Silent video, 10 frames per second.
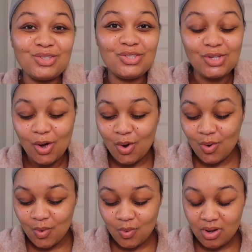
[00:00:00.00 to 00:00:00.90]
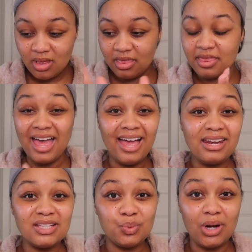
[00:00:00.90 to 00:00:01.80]
So that
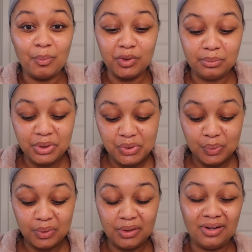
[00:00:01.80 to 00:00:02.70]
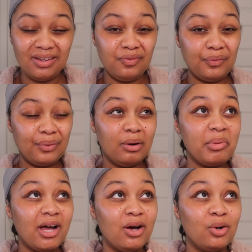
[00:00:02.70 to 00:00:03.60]
is what I'm going to be doing for
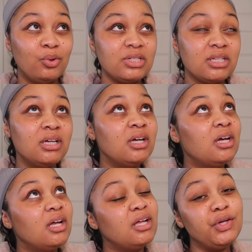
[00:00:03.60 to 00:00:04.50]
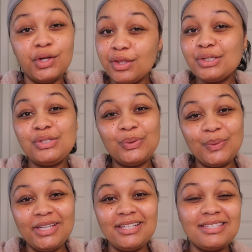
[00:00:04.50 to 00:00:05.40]
about another 2
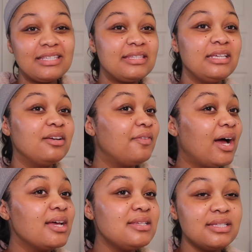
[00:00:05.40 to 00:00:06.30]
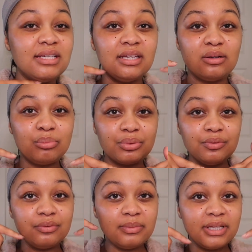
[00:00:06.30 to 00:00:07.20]
weeks to see if I see an
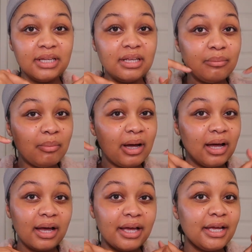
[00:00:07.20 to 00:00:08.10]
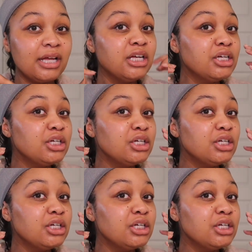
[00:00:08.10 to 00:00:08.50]
improvement in my